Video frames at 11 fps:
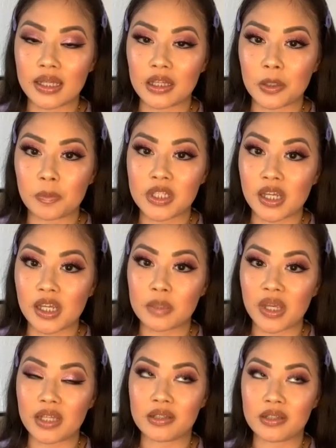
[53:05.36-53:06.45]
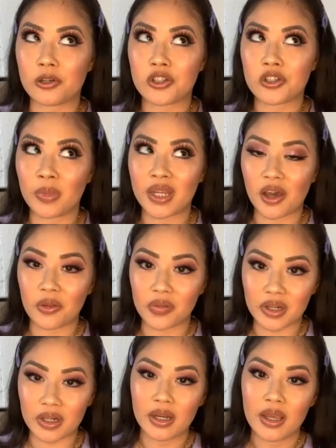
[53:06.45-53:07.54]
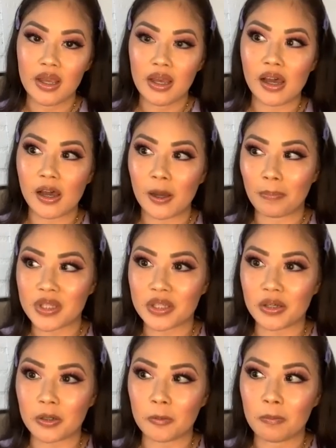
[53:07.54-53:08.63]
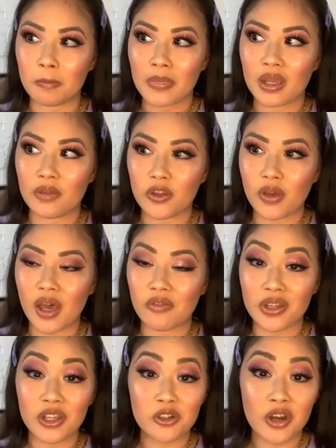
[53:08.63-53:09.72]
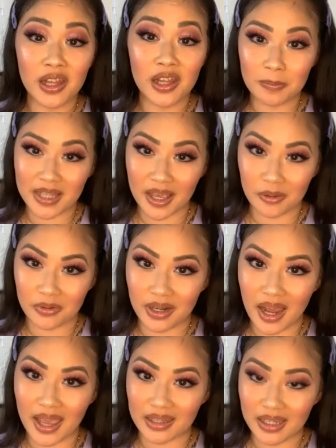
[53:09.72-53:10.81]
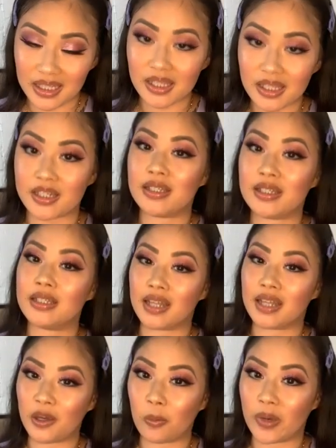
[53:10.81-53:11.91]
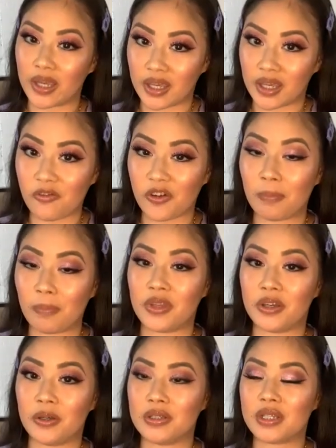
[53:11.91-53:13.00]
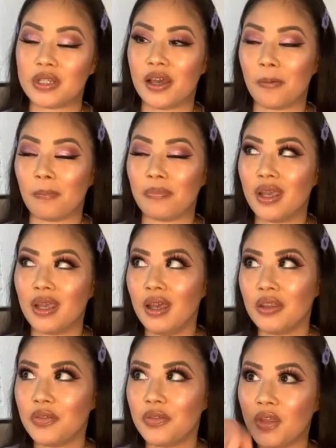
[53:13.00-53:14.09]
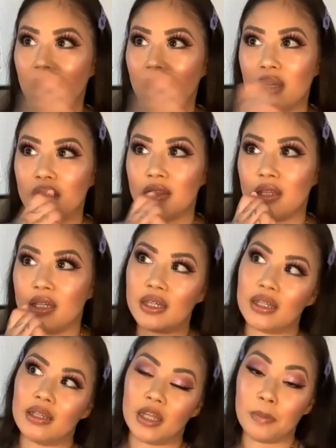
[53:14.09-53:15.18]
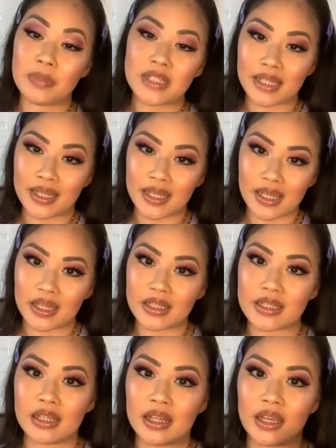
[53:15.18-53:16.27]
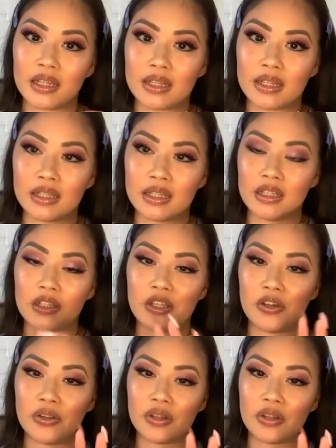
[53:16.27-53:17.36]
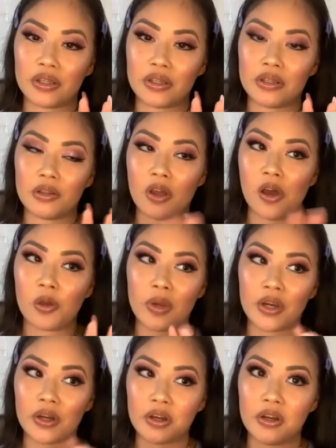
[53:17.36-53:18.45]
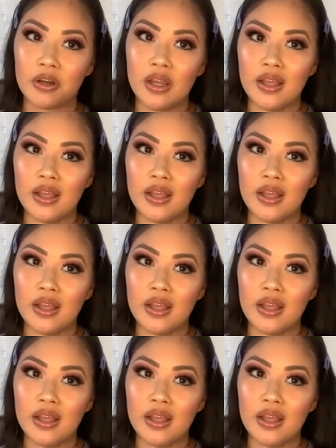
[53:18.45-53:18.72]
and lipsticks, because there's so many out there. So if you have really dry lips, I would highly suggest to stay away from those the lip stains and like the long wear.